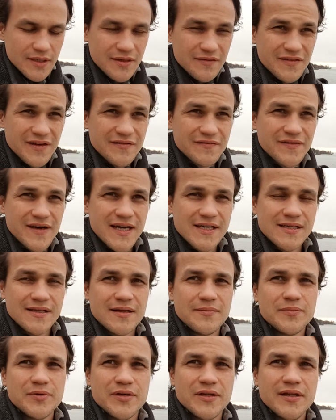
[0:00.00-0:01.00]
if I find
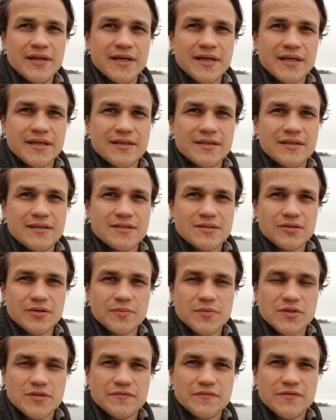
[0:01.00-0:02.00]
it, I put a link in the
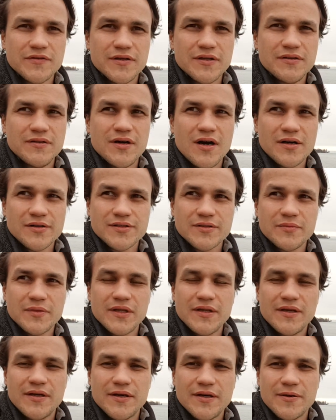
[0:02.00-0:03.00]
description for the
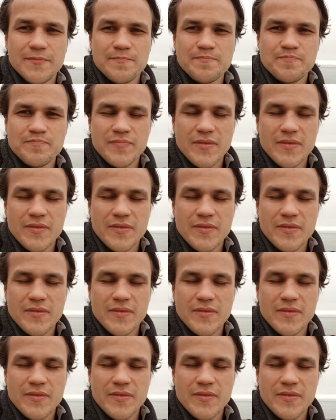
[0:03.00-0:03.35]
documentary.